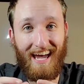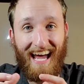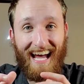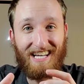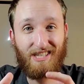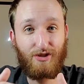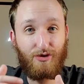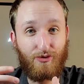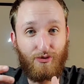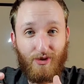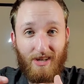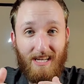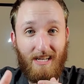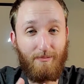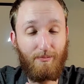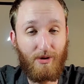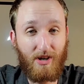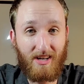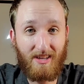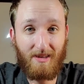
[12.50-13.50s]
as you read a
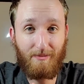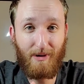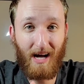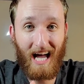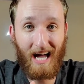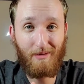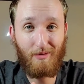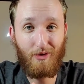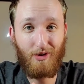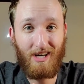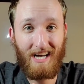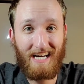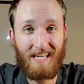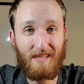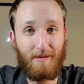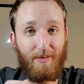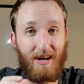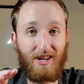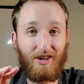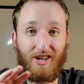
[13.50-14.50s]
book of the Bible
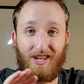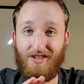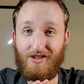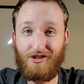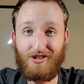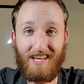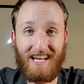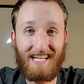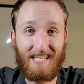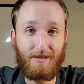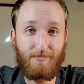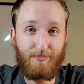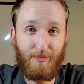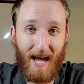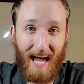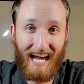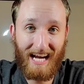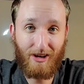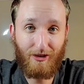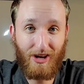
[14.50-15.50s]
to better understand its
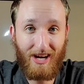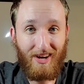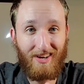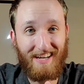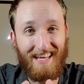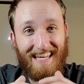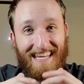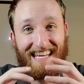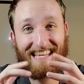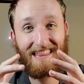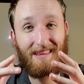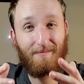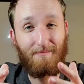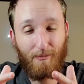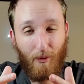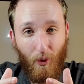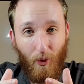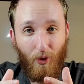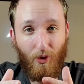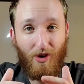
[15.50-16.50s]
background and get the
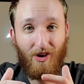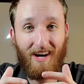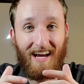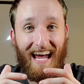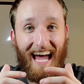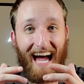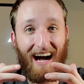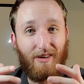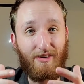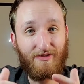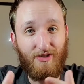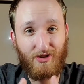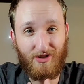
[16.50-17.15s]
more out of your